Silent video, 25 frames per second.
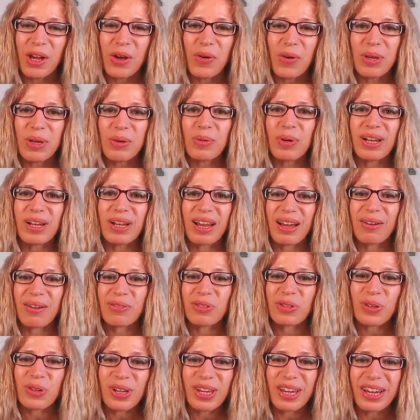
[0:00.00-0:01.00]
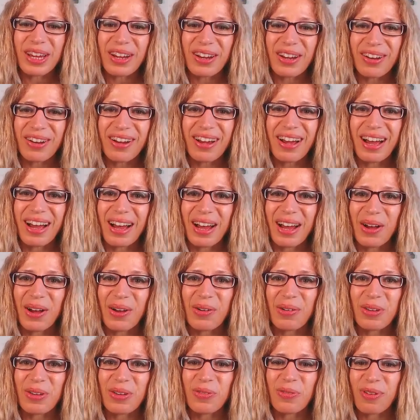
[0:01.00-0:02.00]
We would love to hear
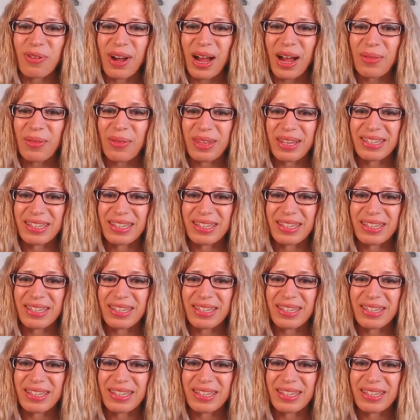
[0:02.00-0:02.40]
how you found